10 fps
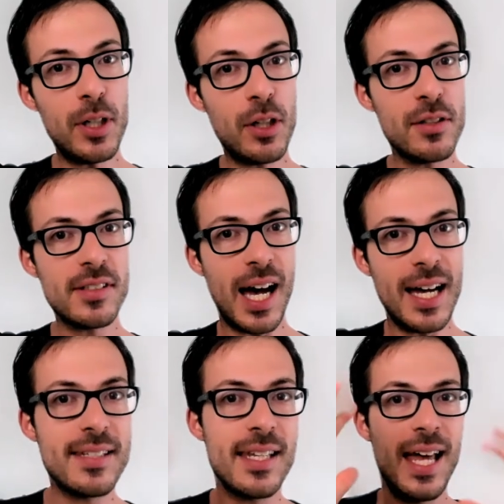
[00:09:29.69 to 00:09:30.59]

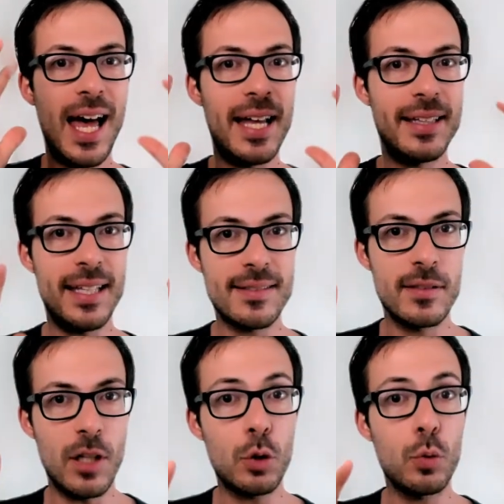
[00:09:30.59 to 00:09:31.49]
concise, and that's
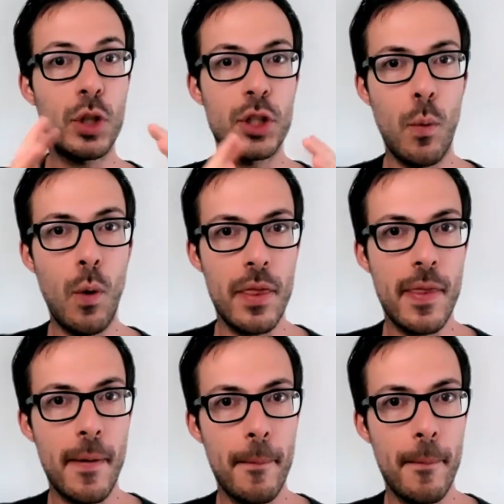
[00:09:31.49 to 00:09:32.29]
not what you want.